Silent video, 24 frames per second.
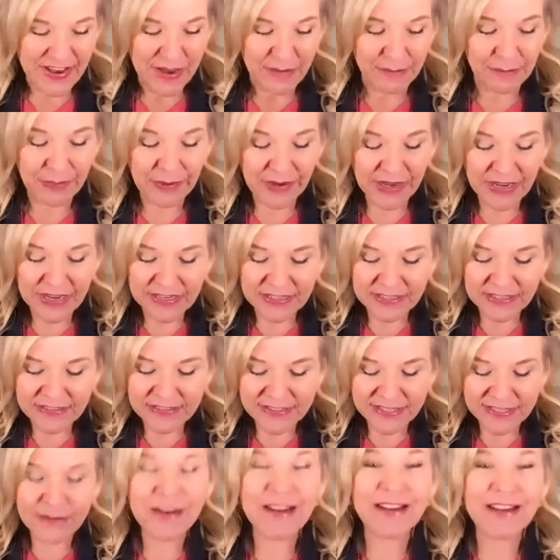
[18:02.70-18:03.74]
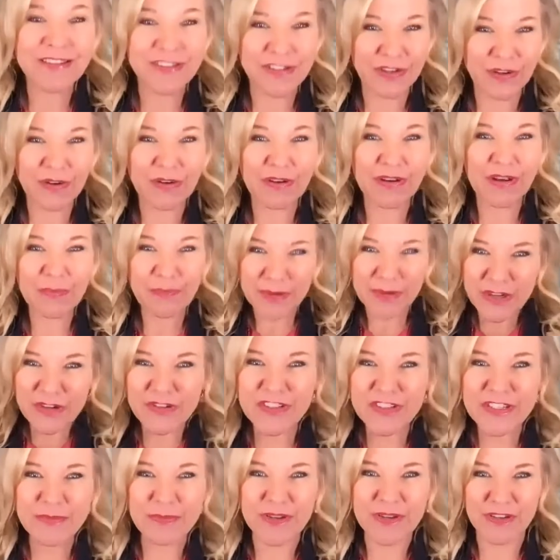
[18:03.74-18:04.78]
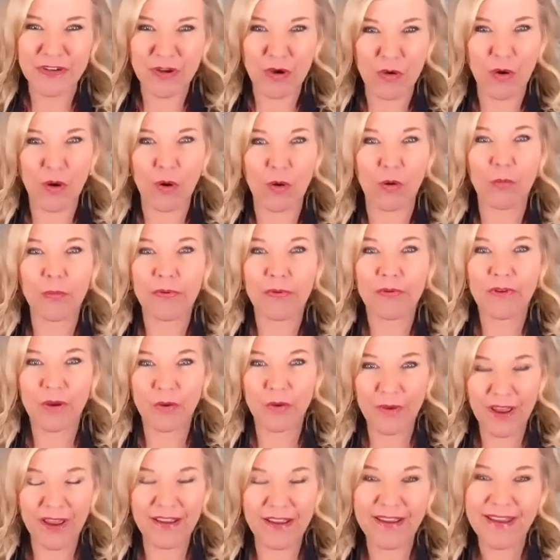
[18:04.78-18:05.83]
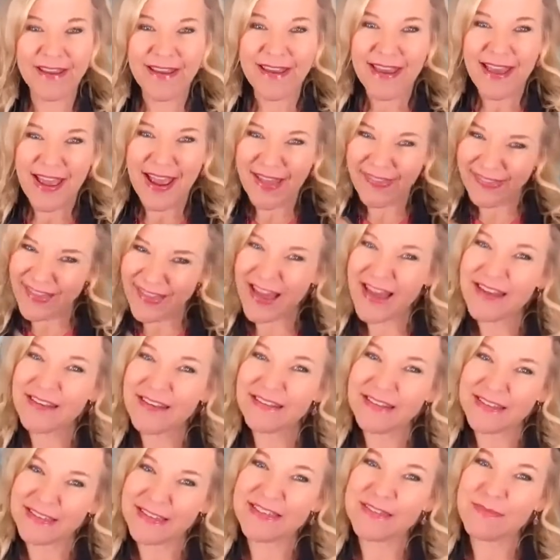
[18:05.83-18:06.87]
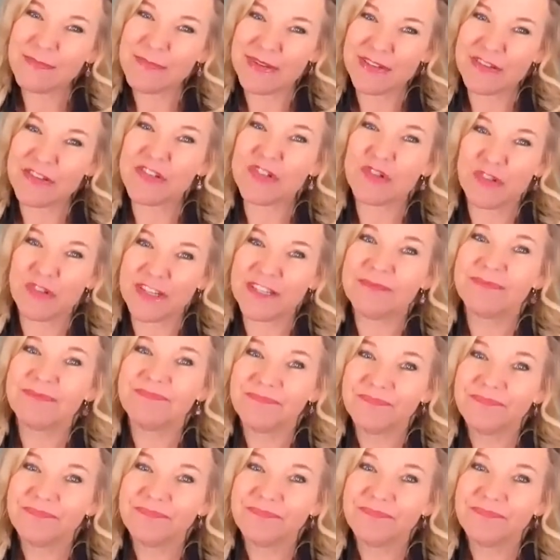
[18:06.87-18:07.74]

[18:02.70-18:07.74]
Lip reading: but sometimes there appears to be no hope. Okay. And that needs ministry.